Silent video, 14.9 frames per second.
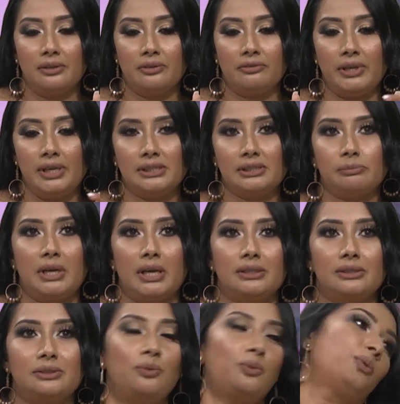face
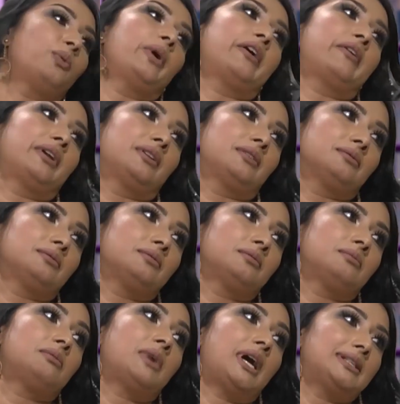mask wearing
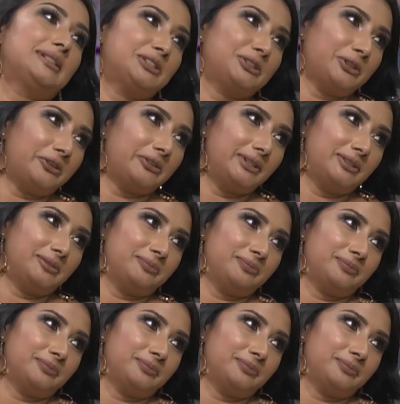mandatory.